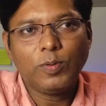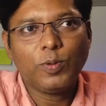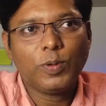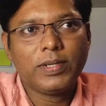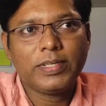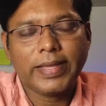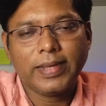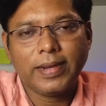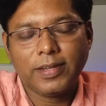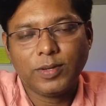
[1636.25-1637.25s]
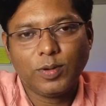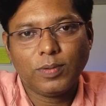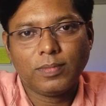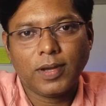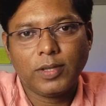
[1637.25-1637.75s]
who would say that
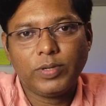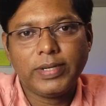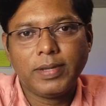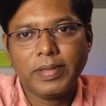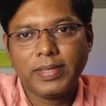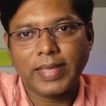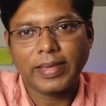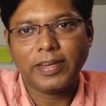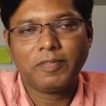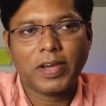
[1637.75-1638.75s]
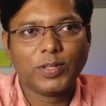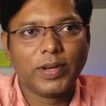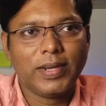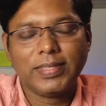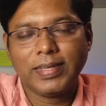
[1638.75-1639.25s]
you did a big sacrifice or
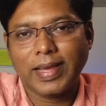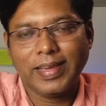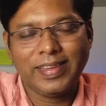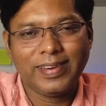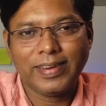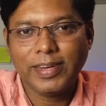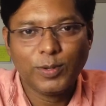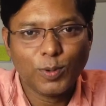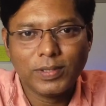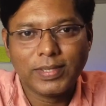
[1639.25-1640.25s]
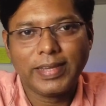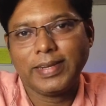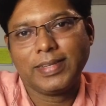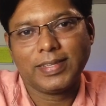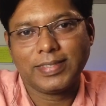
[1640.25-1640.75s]
anything, I really don't think
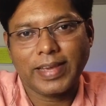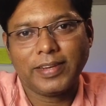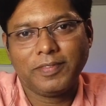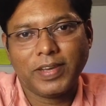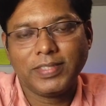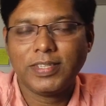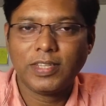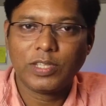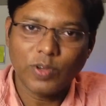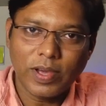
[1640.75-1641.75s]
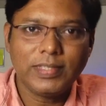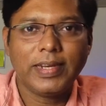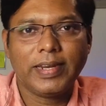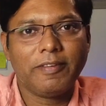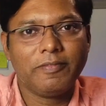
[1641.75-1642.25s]
it is a sacrifice. It is a choice
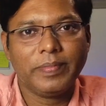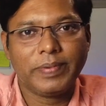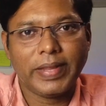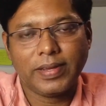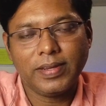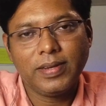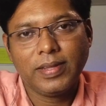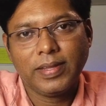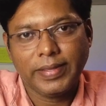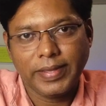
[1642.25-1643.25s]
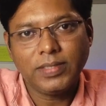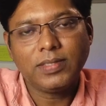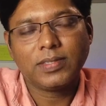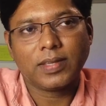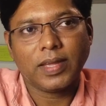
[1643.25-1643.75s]
that I have taken.
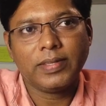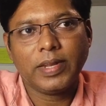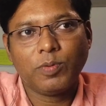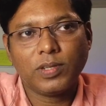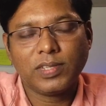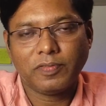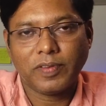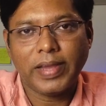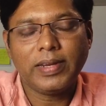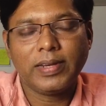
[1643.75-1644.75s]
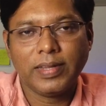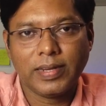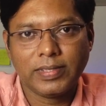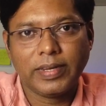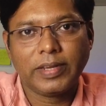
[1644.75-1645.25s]
Yes, and there was a fight, and there
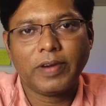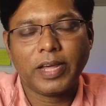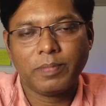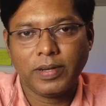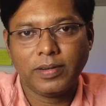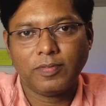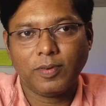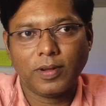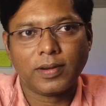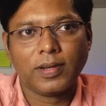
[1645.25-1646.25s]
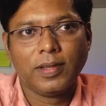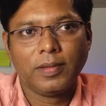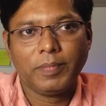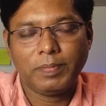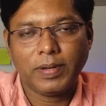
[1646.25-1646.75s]
is a requirement for
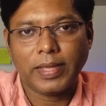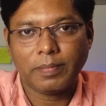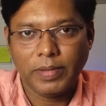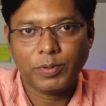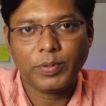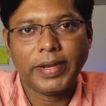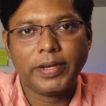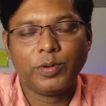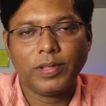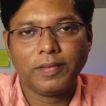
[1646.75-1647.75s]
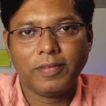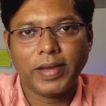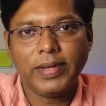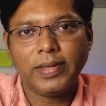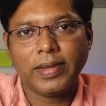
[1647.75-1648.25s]
people like me to get into that
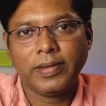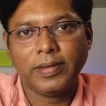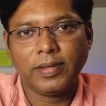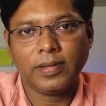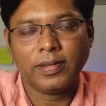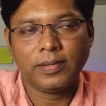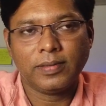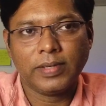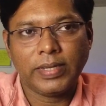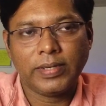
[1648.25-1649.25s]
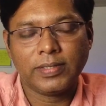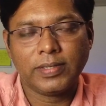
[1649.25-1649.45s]
fight, and it